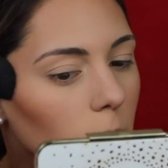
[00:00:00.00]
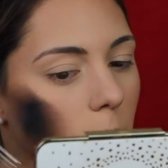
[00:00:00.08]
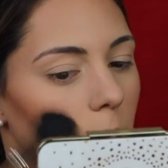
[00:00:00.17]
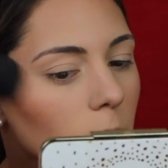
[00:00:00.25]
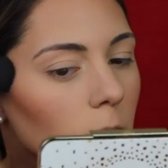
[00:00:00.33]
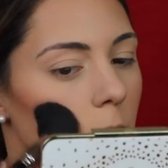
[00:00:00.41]

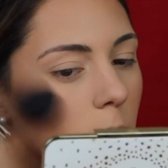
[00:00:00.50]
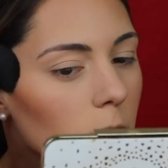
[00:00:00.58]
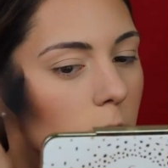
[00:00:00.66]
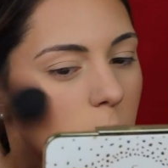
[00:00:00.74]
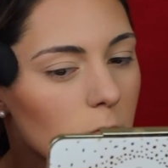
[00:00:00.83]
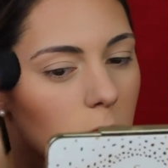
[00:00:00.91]

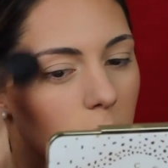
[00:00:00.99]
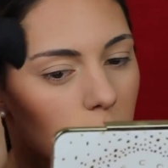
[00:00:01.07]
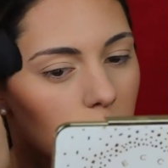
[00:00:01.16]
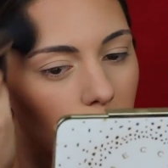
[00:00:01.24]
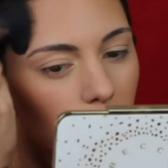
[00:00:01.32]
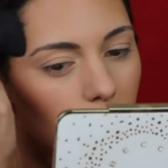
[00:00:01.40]

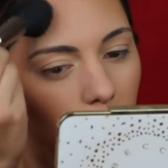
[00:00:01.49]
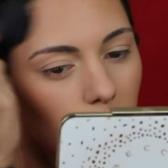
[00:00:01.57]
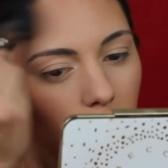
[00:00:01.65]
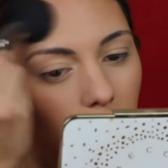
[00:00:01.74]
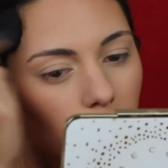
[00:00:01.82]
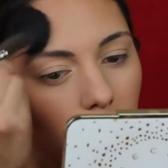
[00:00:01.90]

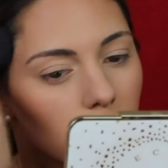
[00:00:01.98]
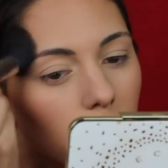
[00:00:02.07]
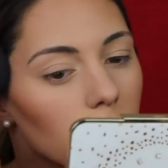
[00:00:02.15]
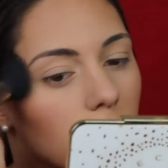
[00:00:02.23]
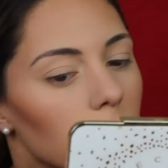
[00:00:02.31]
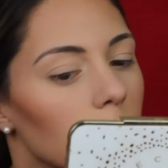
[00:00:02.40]

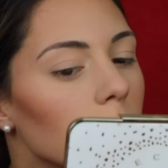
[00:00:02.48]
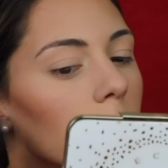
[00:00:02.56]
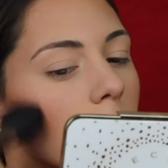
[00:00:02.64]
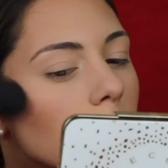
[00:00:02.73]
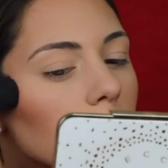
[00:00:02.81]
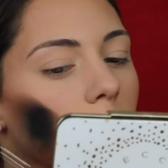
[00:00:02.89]

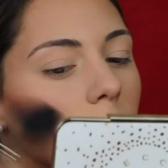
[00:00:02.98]
No one is speaking in this clip.